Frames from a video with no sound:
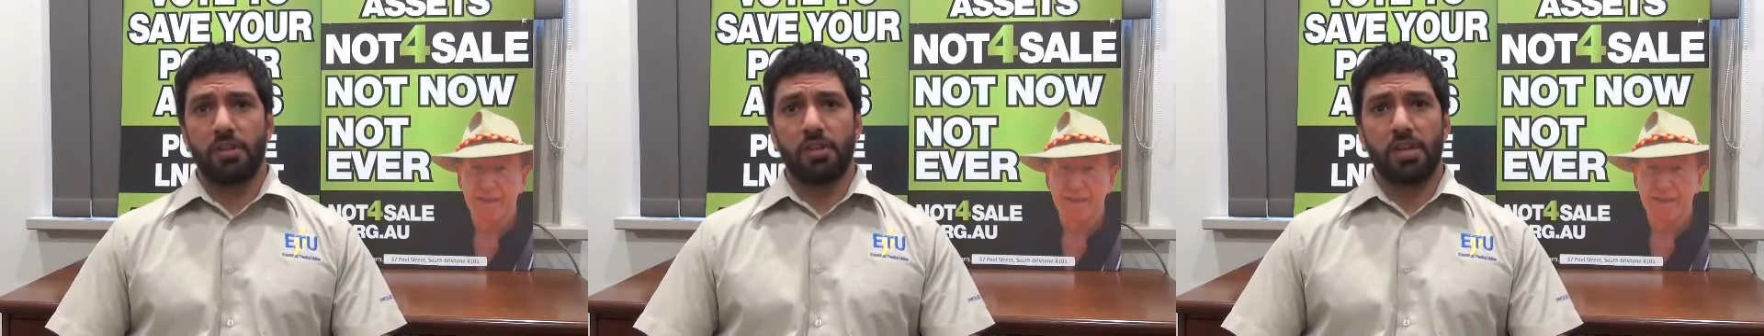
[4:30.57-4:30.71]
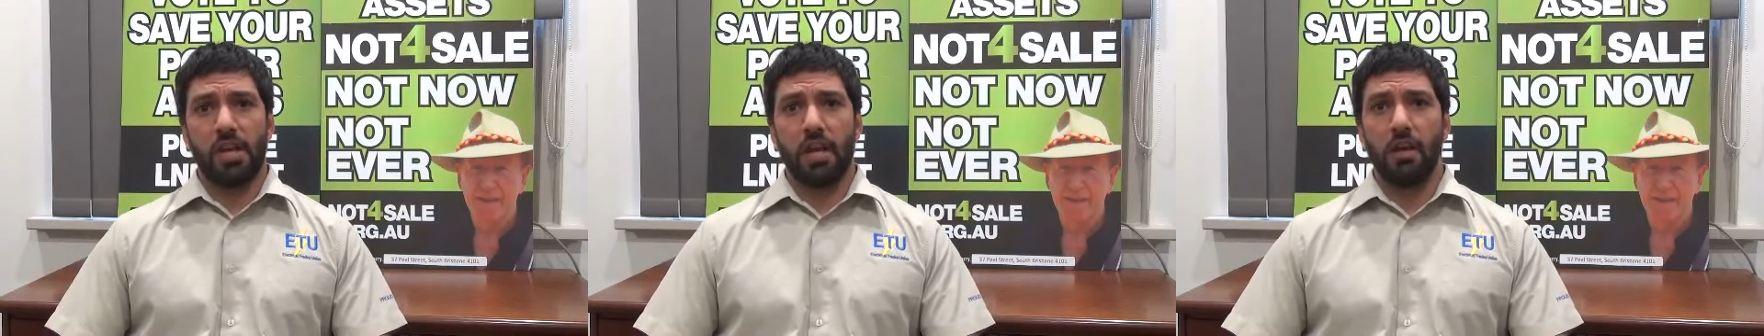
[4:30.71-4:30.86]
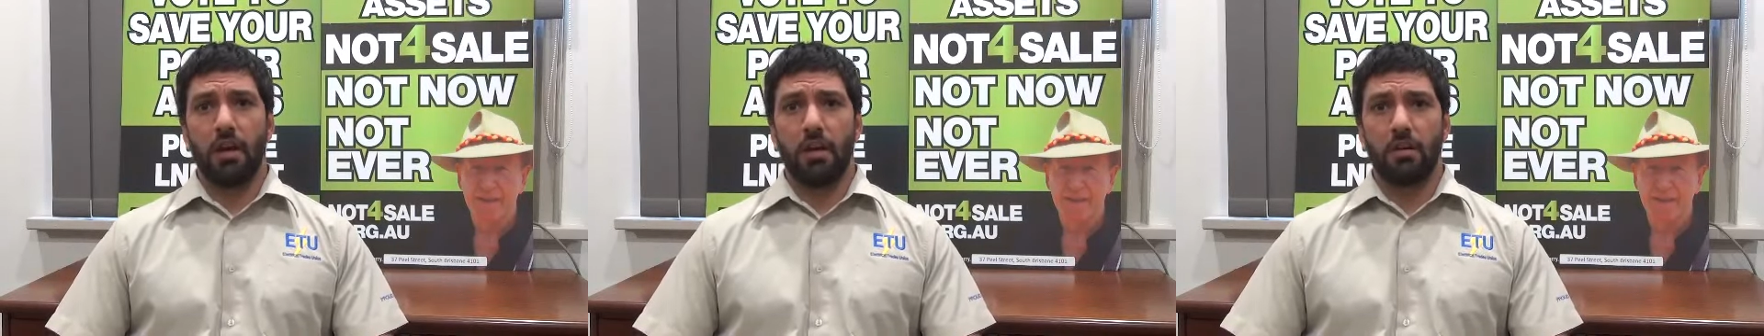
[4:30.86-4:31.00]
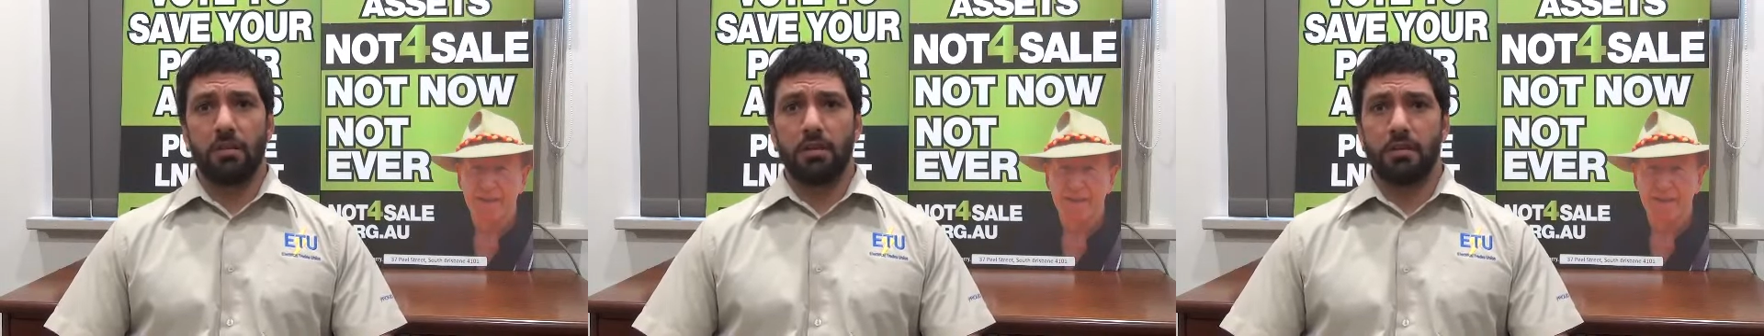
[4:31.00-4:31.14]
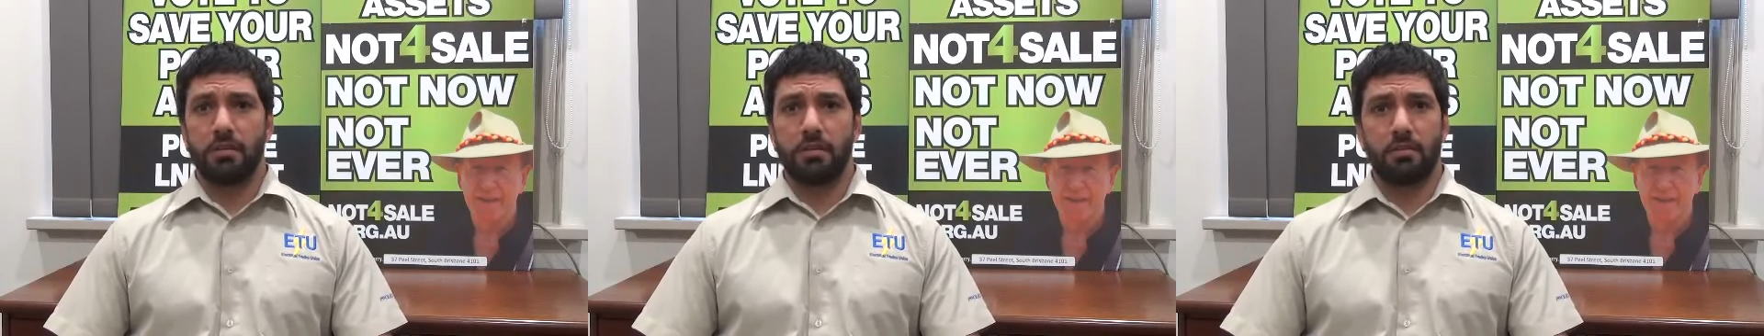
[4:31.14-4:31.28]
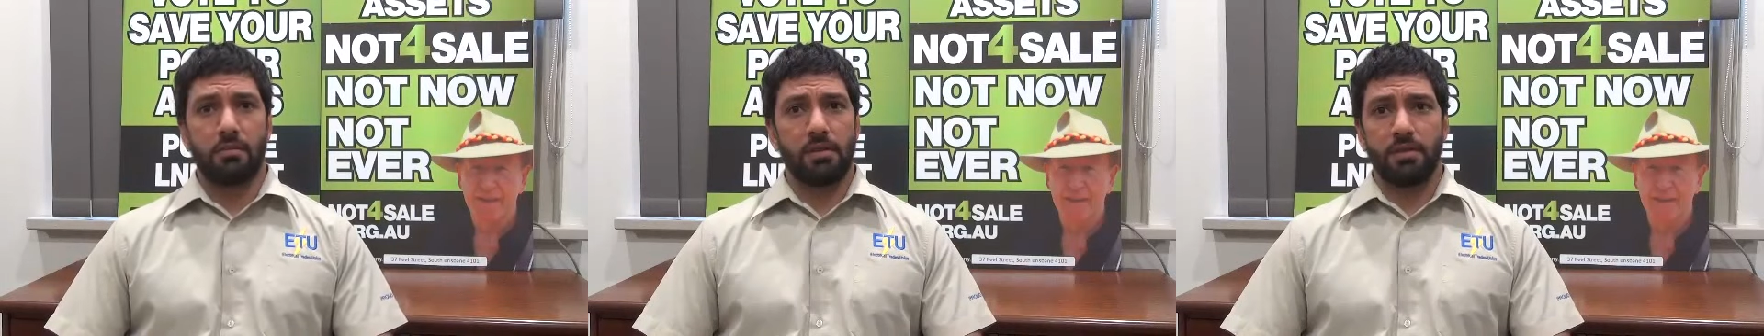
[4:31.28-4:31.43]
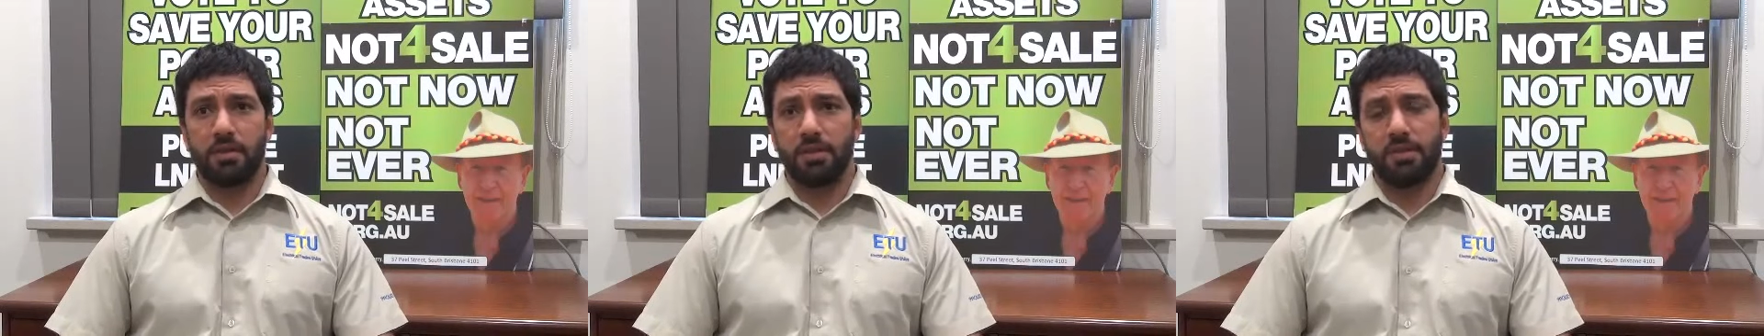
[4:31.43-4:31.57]

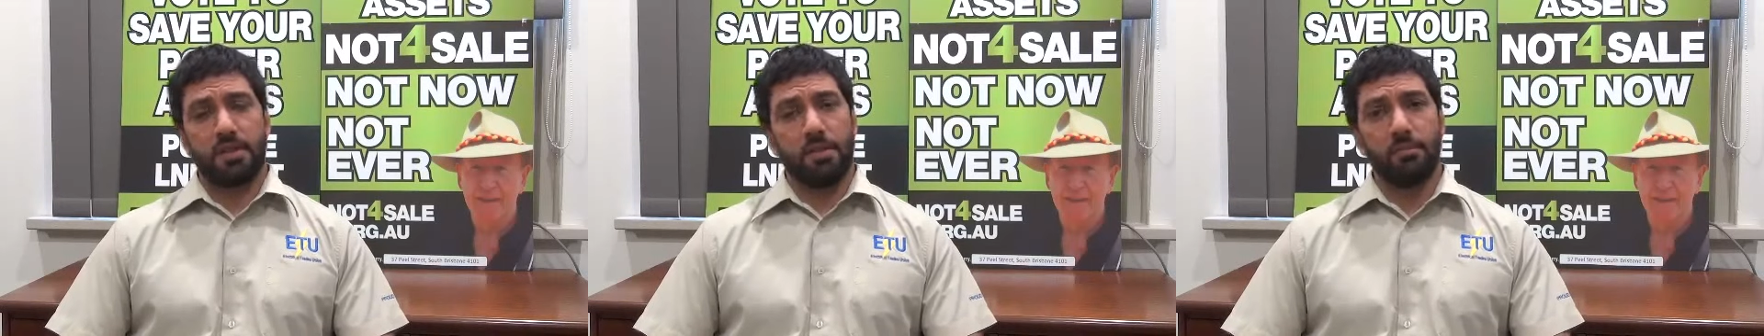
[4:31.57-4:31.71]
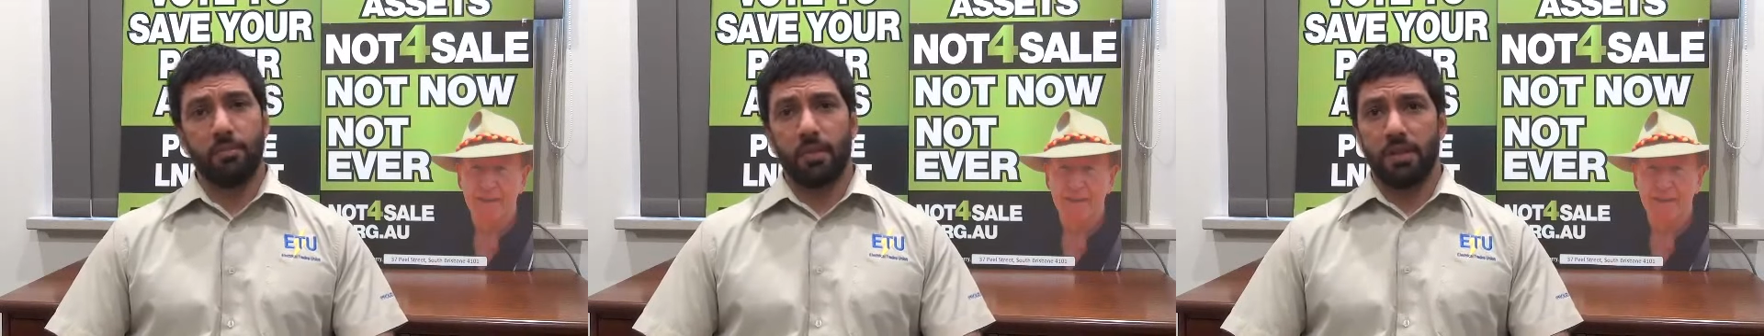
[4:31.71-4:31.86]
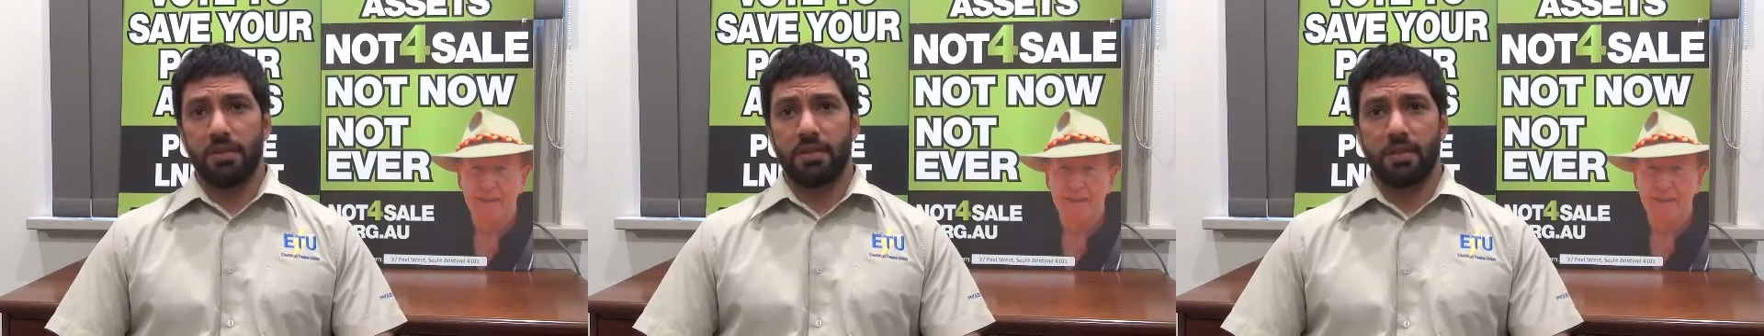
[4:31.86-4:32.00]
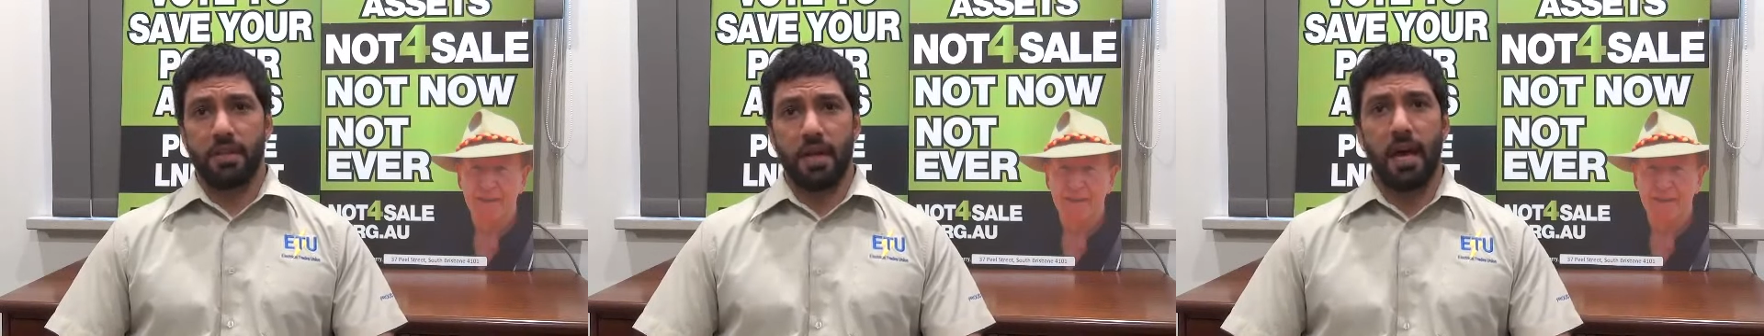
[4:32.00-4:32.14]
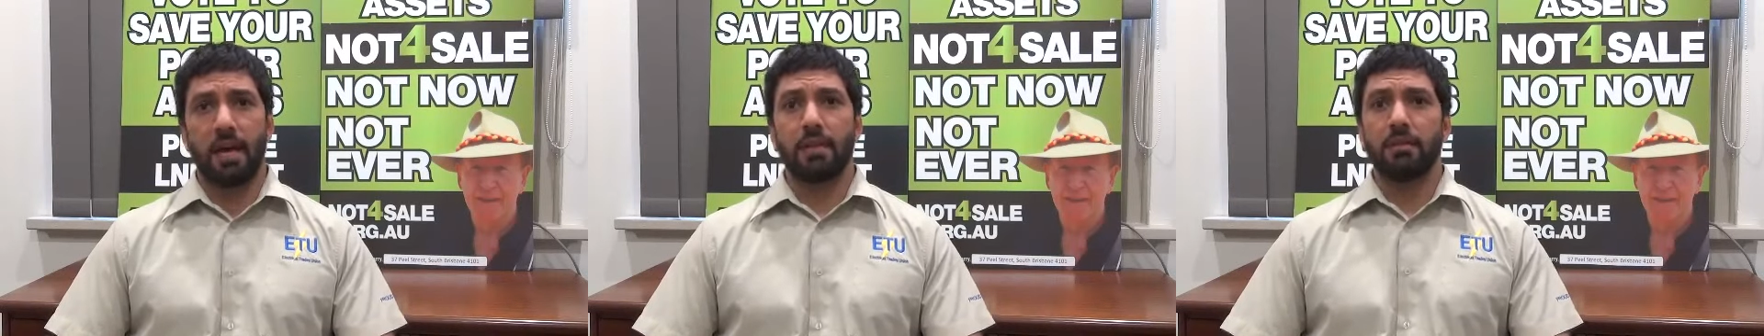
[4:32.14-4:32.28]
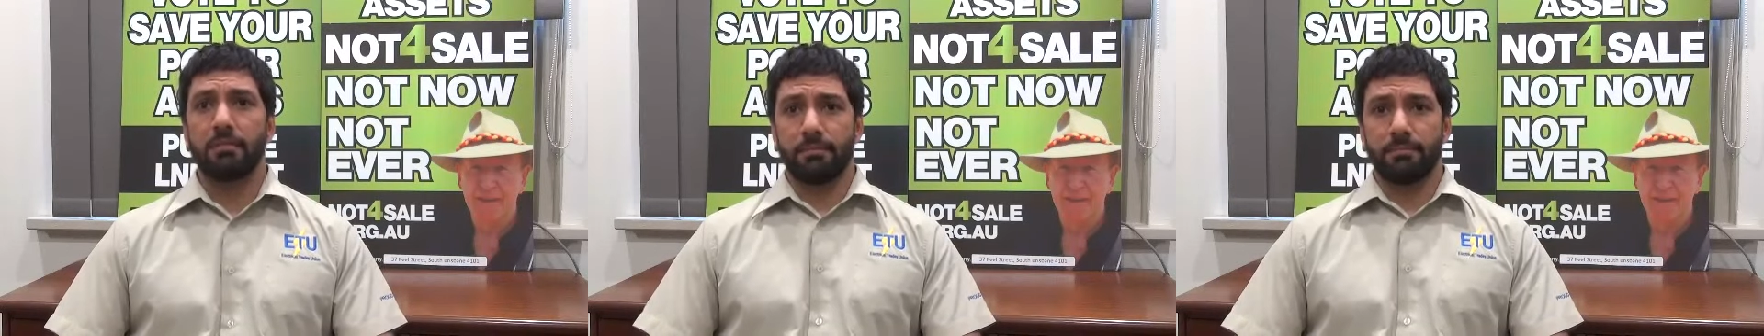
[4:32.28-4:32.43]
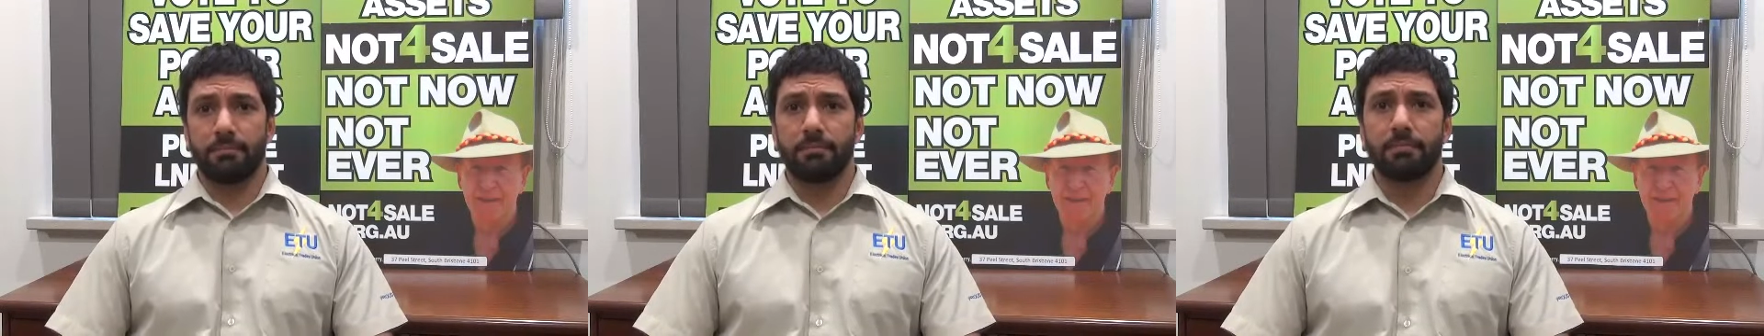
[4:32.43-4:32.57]
shareholders. It's as simple as
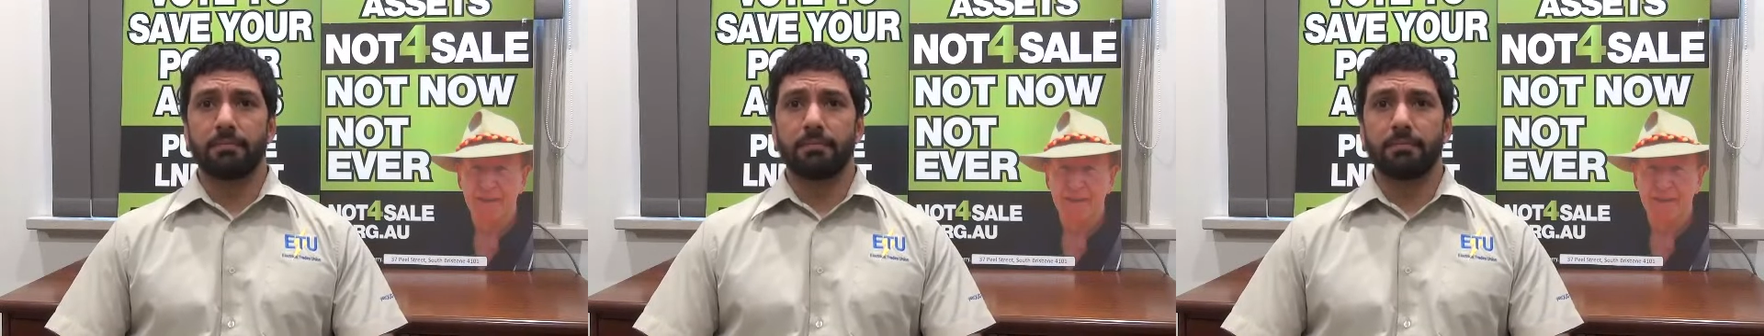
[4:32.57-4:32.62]
that.